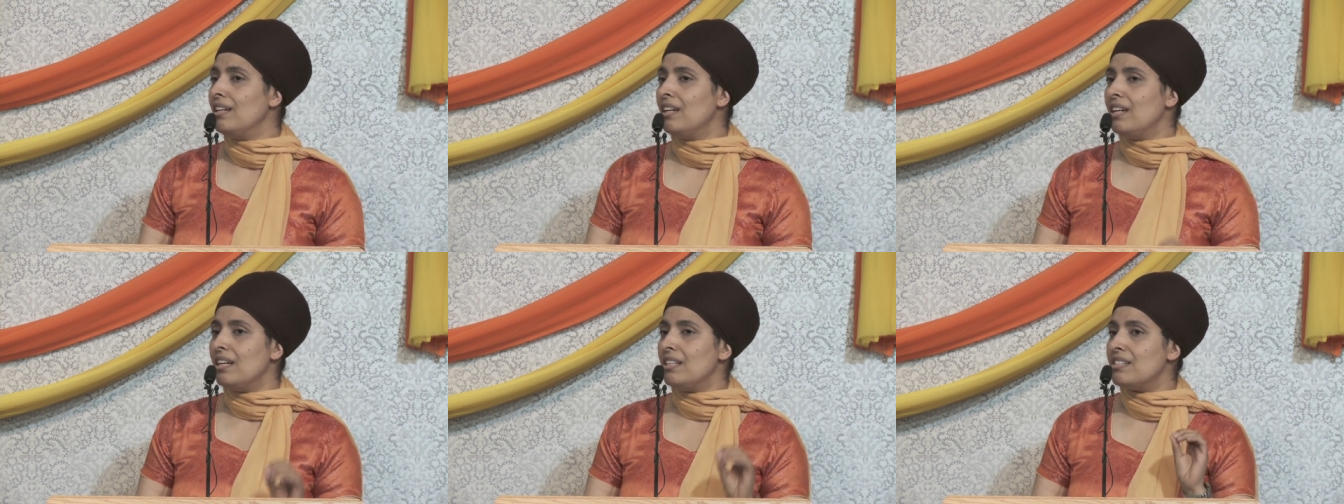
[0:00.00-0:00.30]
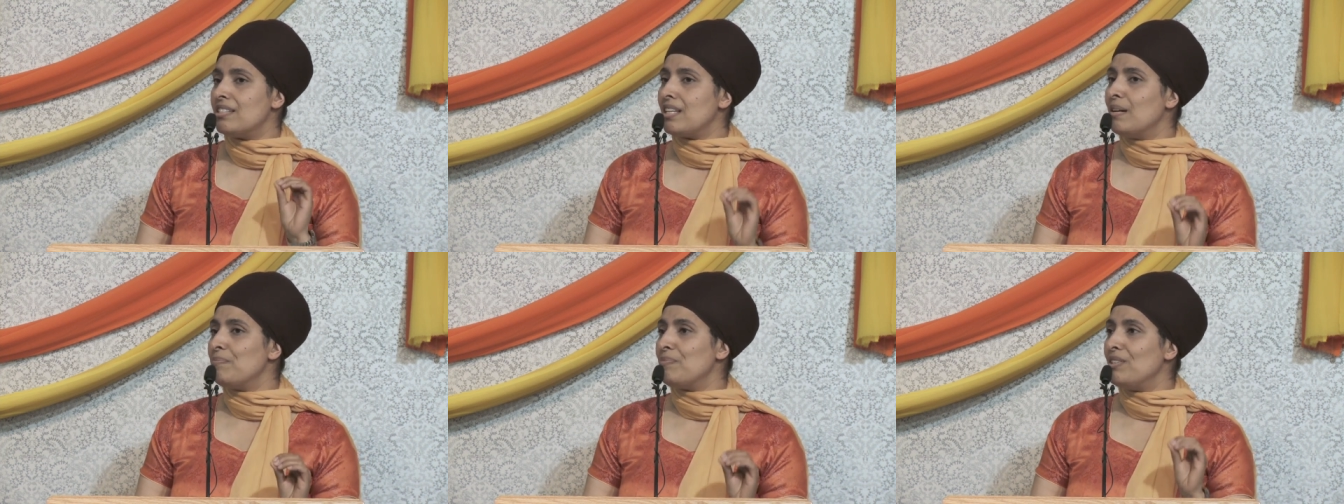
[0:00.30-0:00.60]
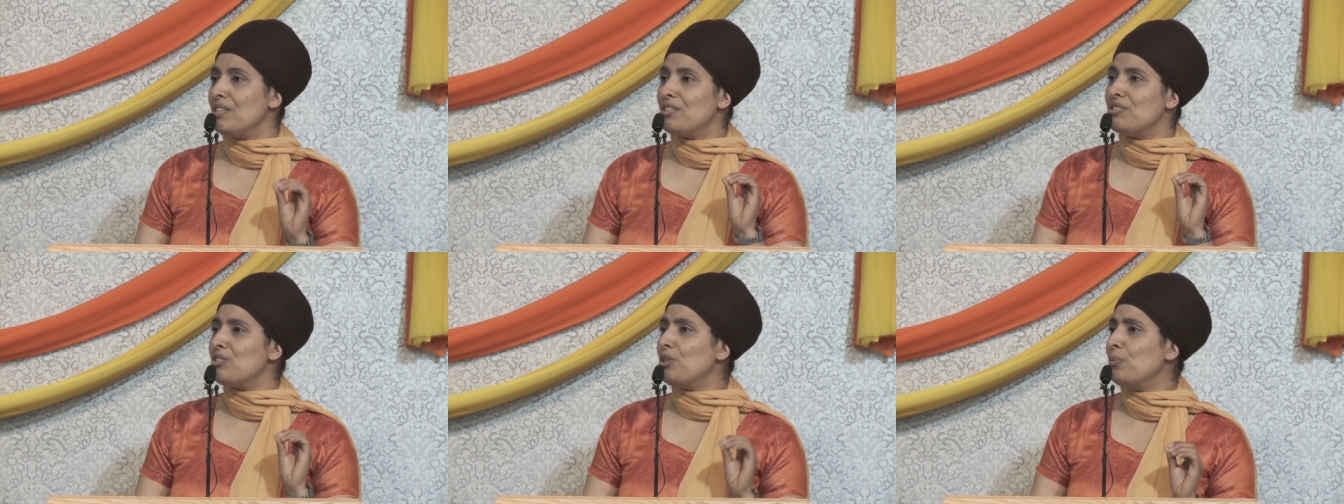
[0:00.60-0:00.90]
is
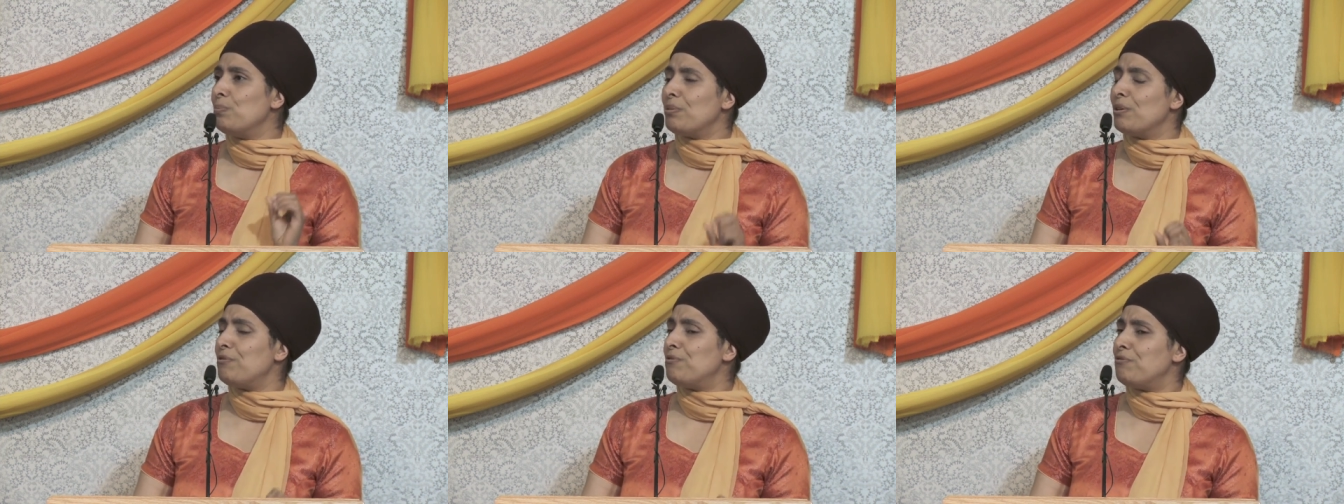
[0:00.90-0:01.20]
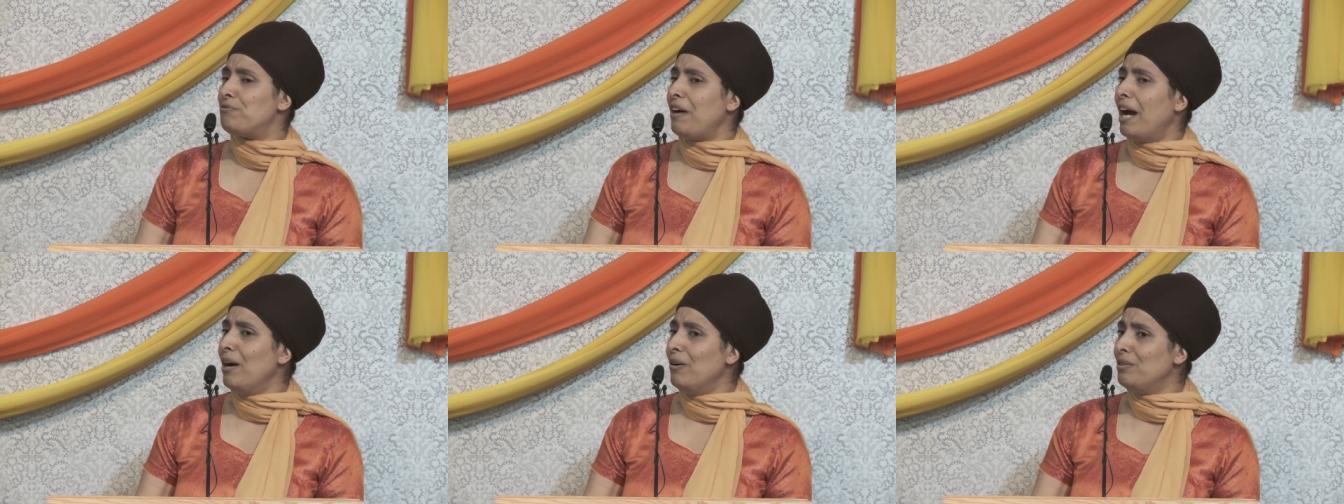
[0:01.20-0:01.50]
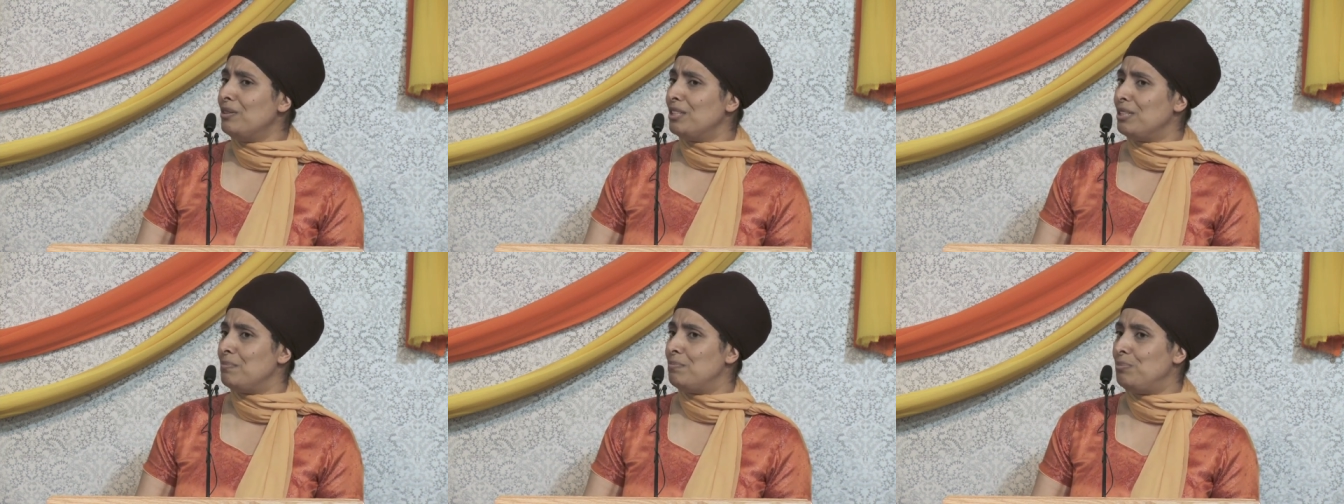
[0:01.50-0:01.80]
something so
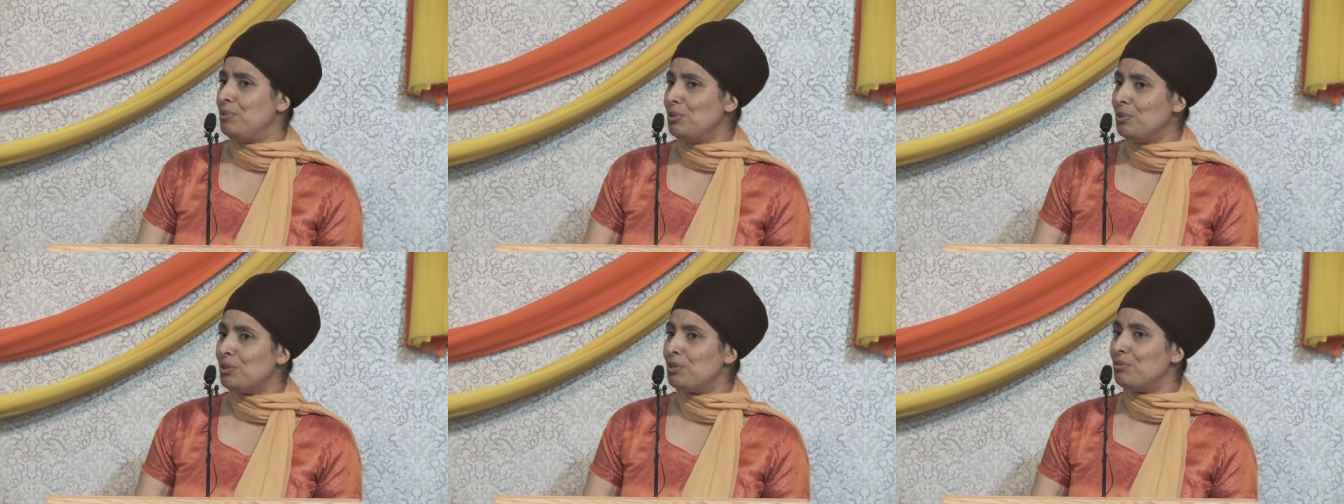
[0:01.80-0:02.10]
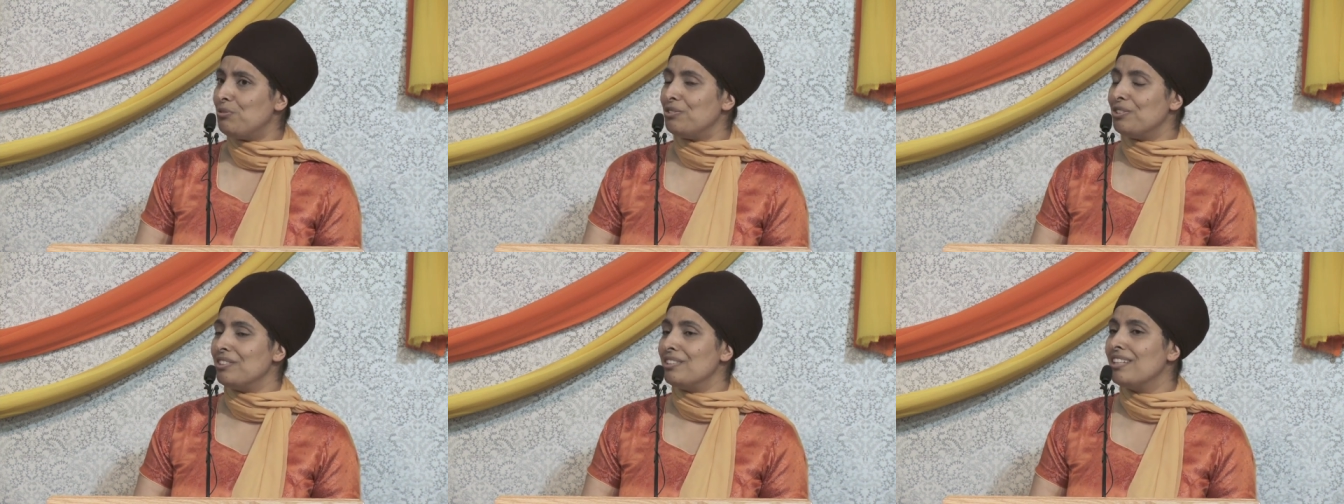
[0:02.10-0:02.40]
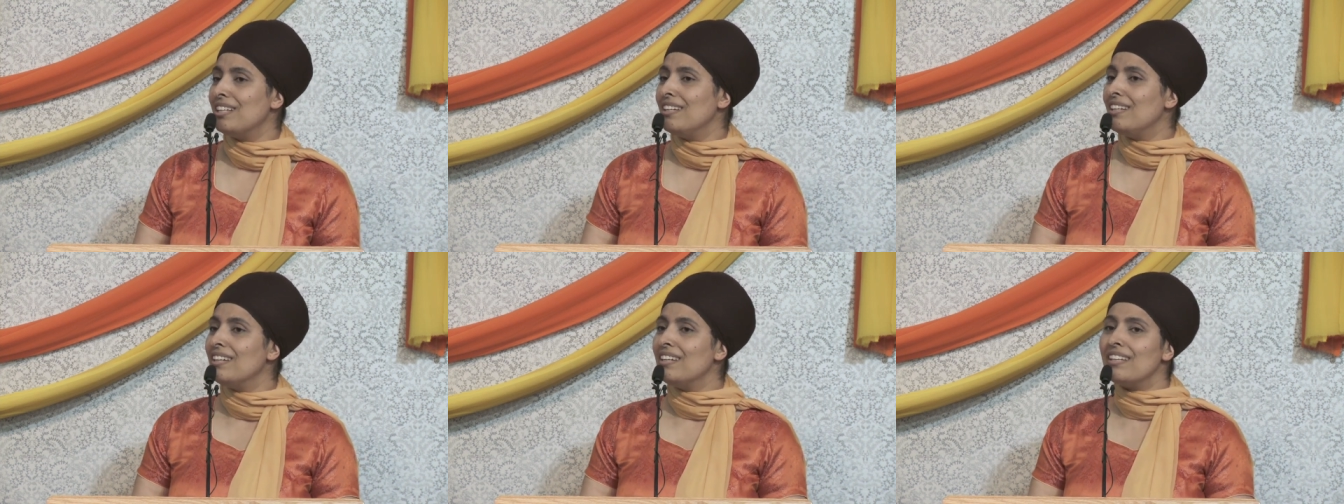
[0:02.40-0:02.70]
profoundly beautiful
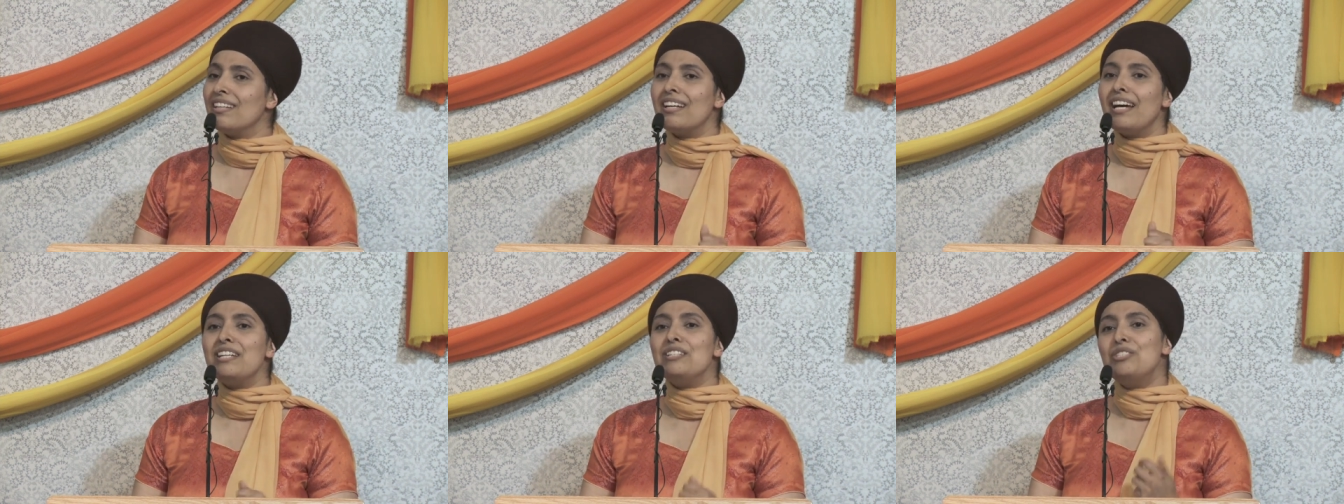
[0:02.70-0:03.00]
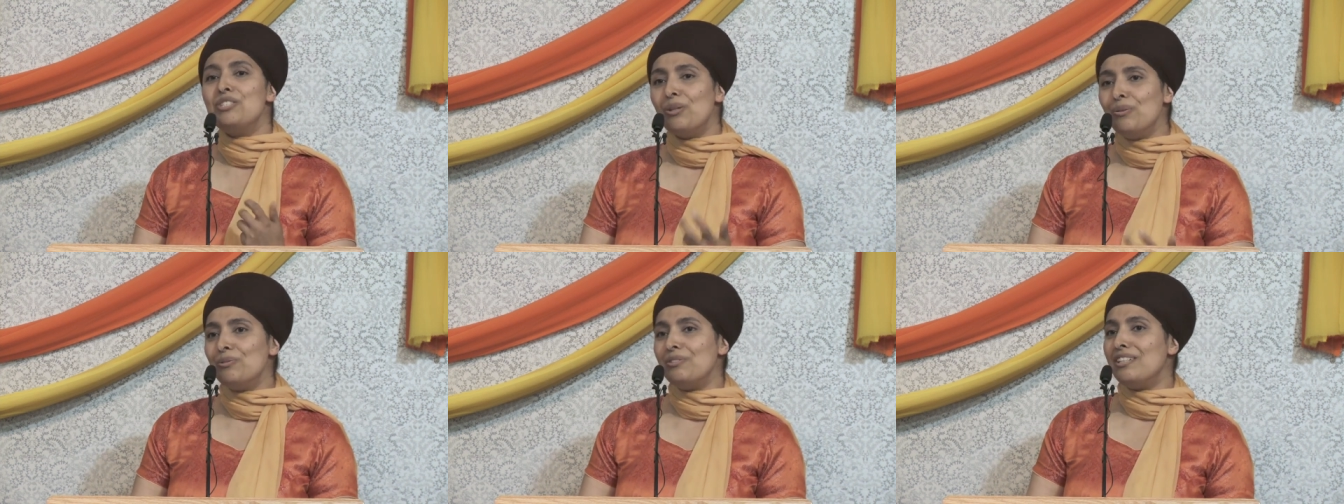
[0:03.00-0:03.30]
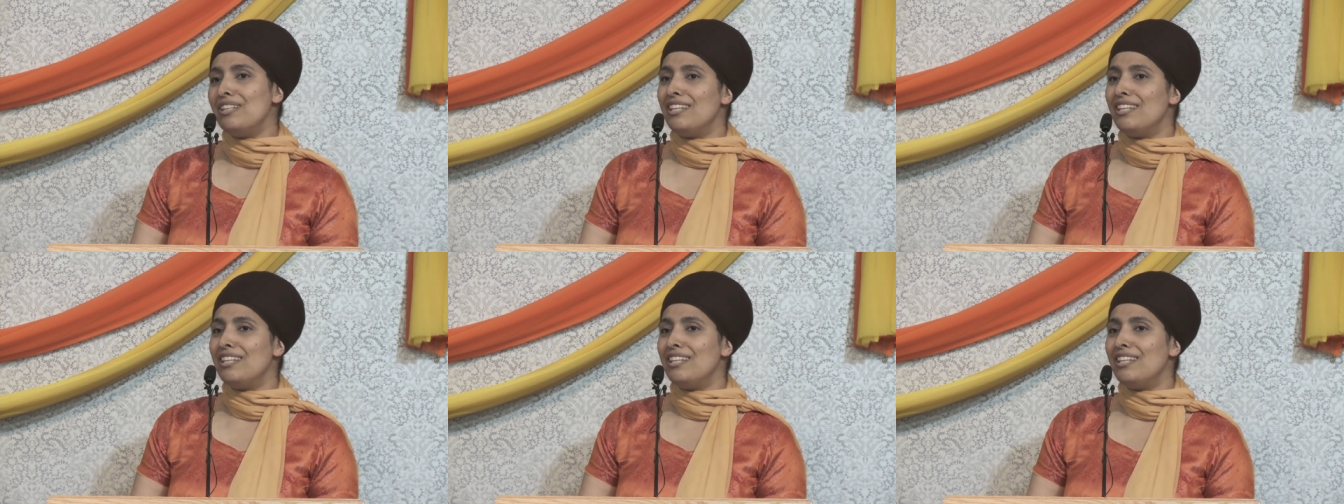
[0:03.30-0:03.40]
that I don't